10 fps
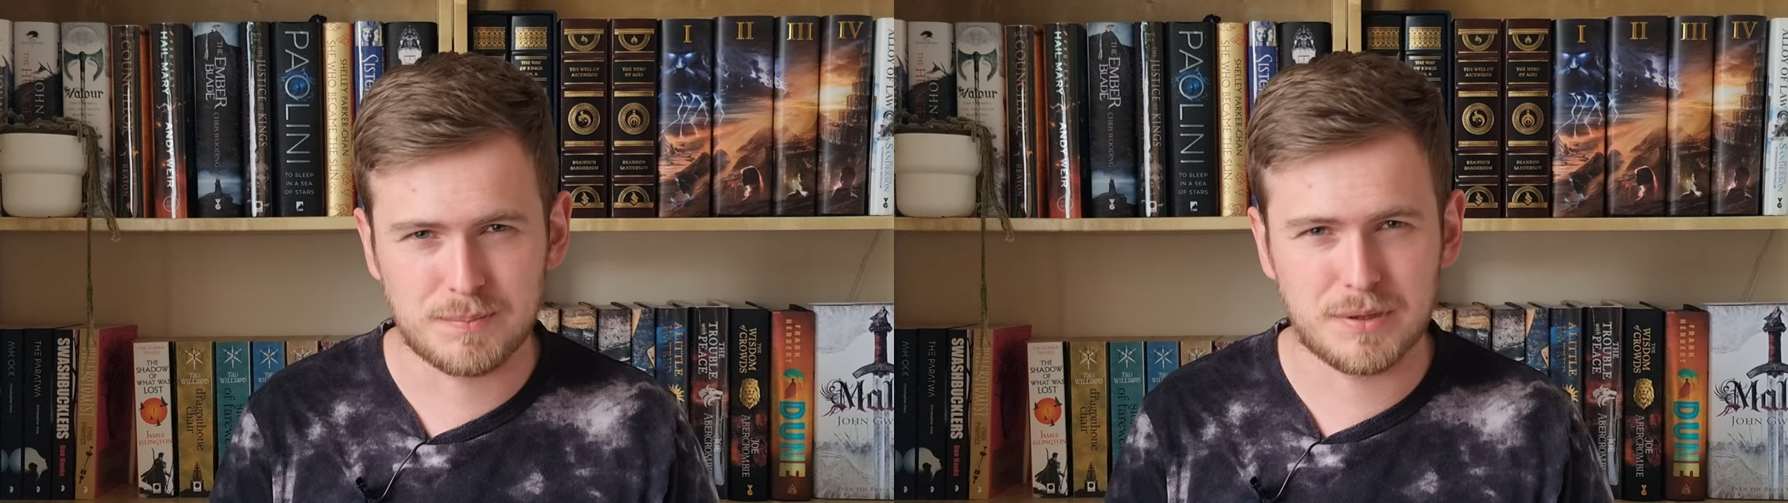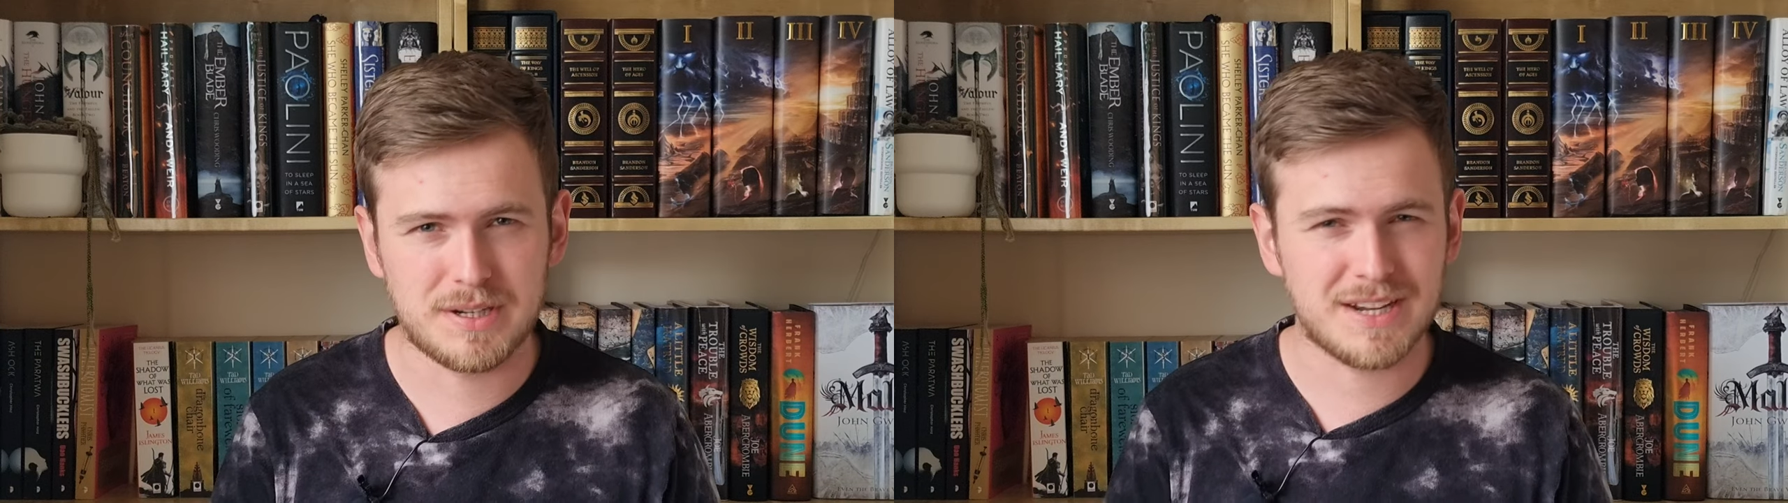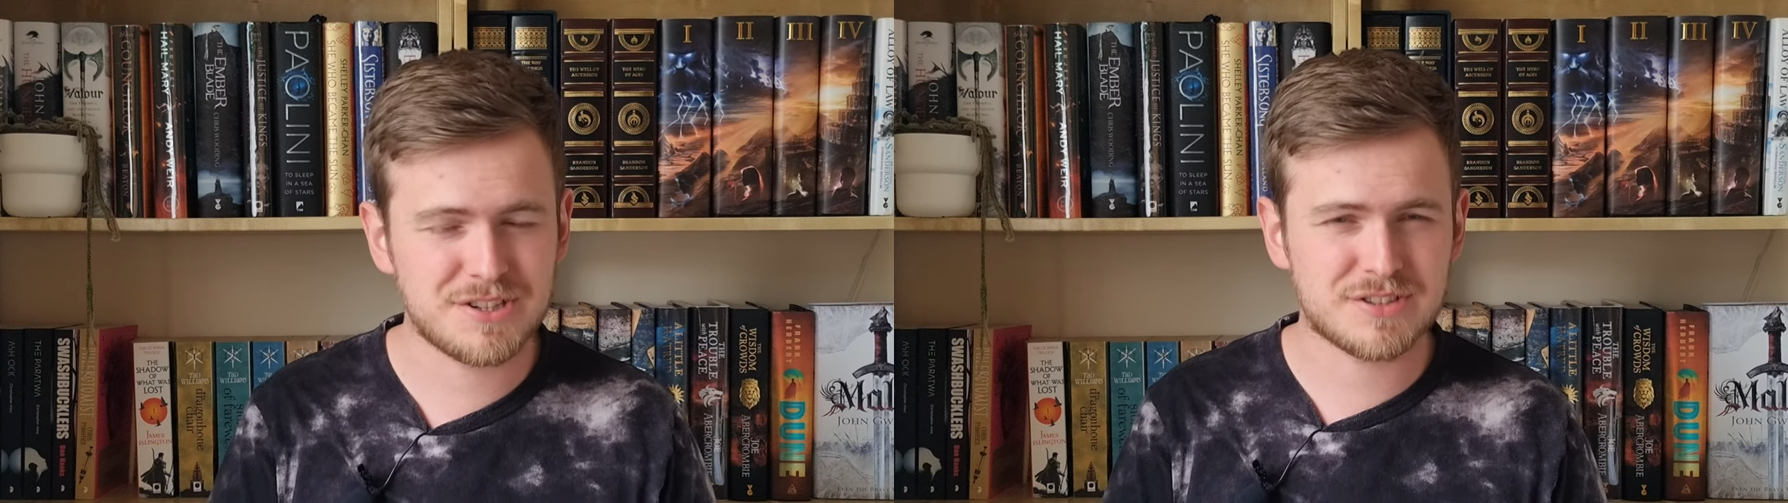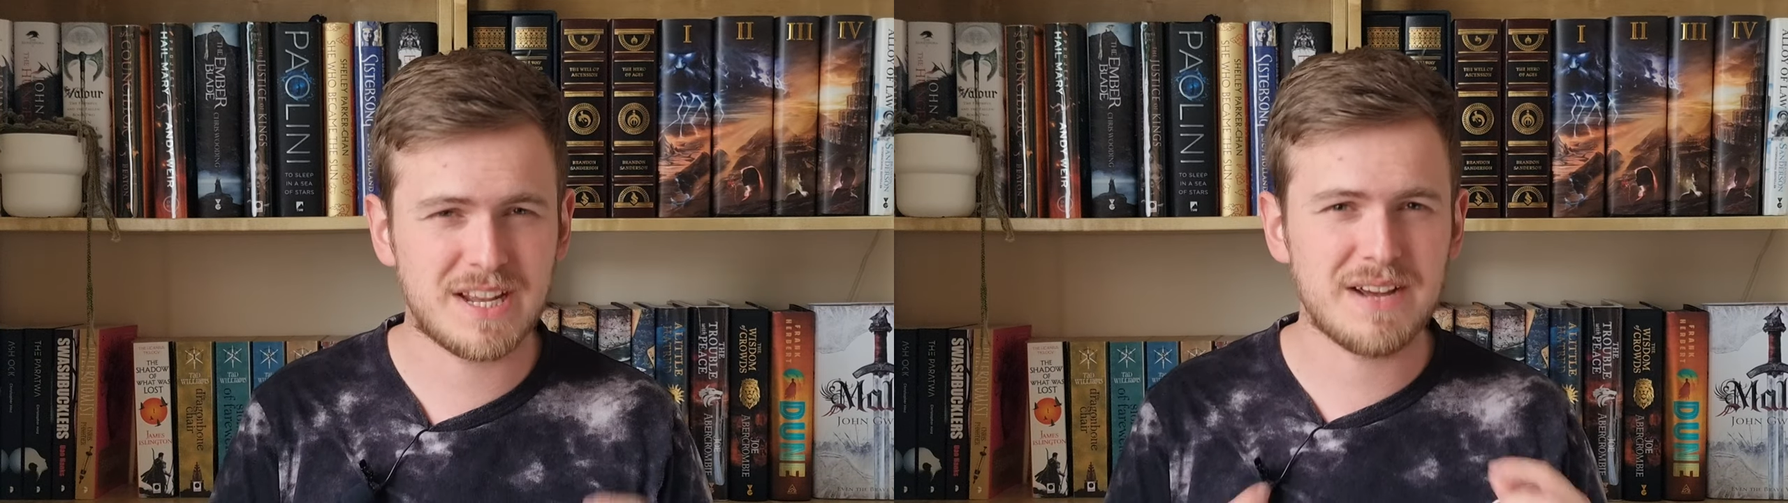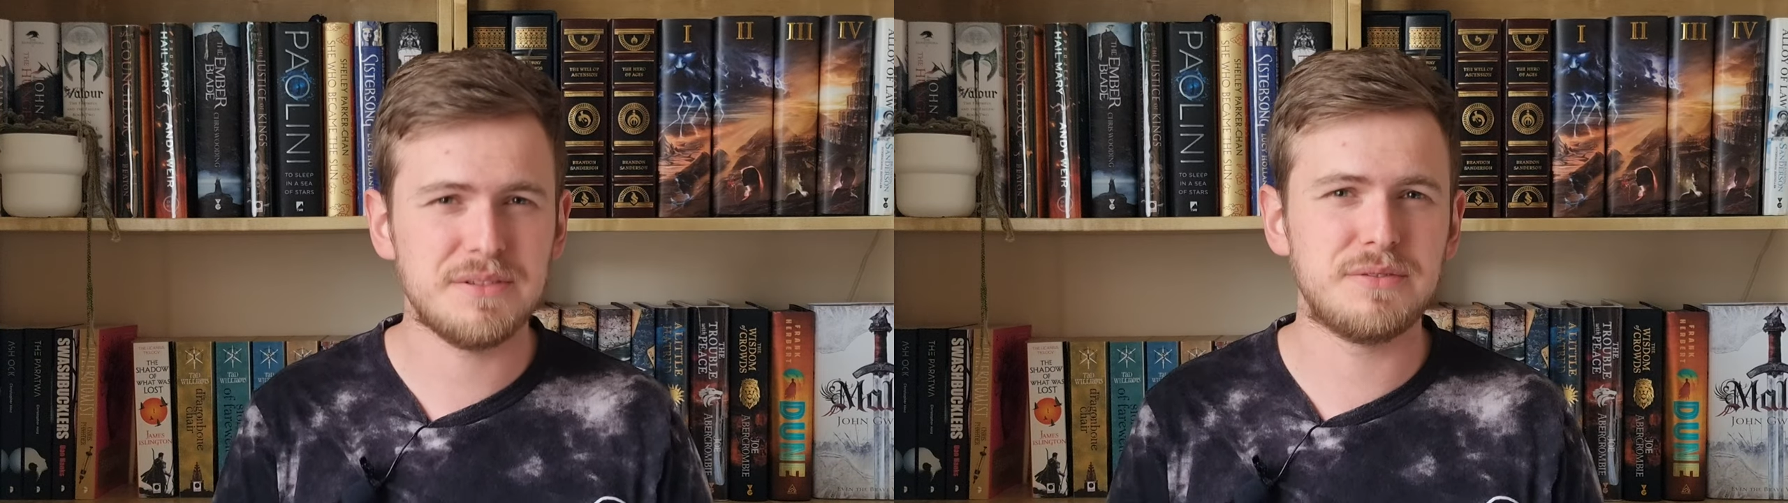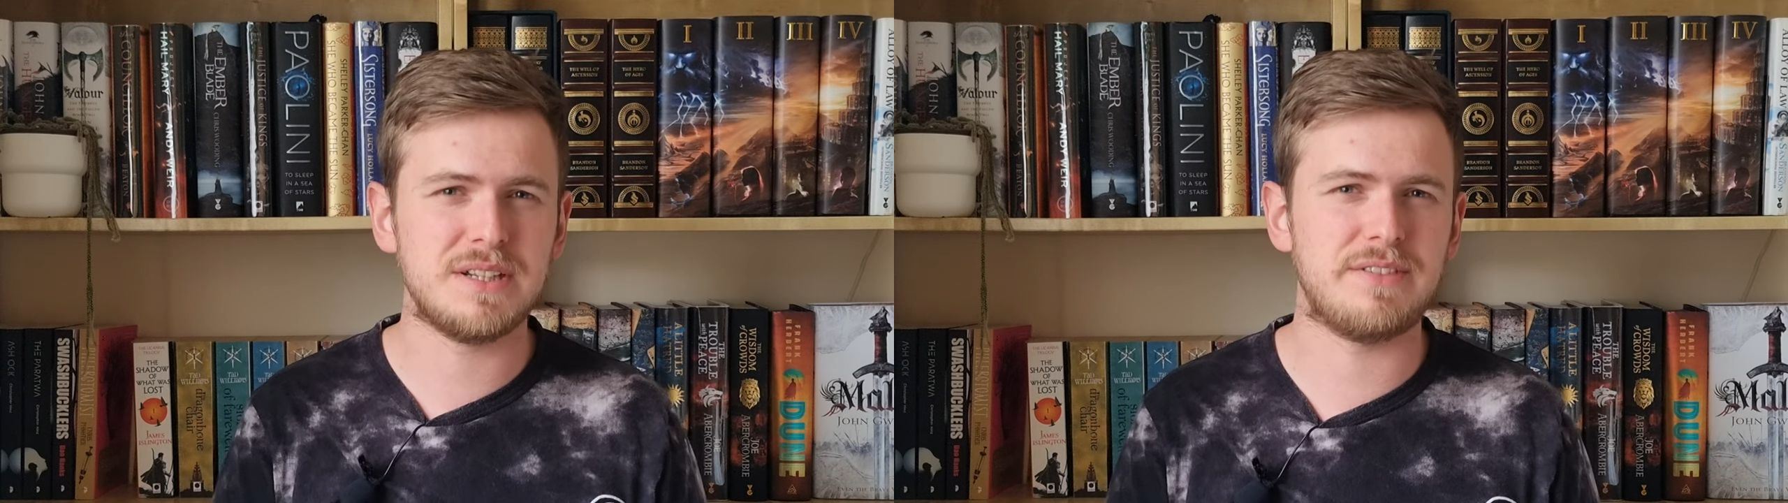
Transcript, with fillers: but I just haven't really